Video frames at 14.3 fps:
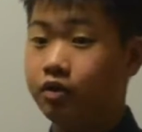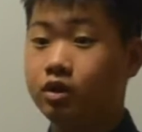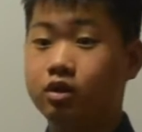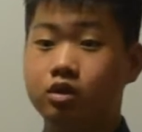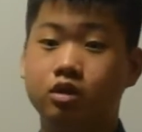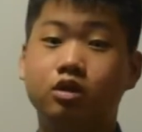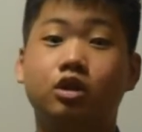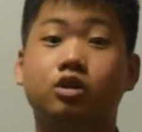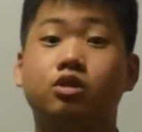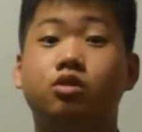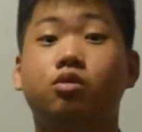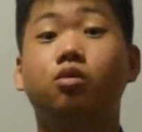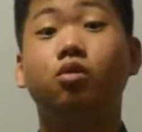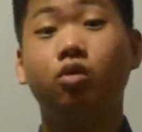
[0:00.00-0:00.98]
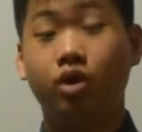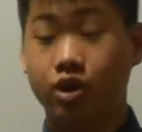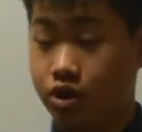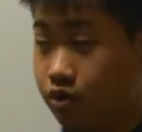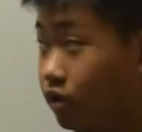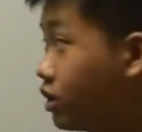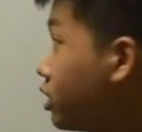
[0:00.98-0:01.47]
is just to
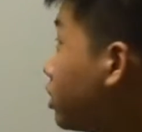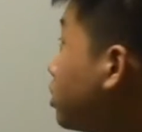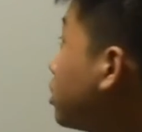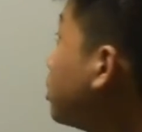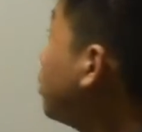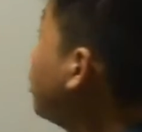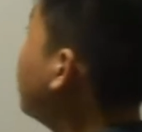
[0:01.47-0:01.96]
integrate it.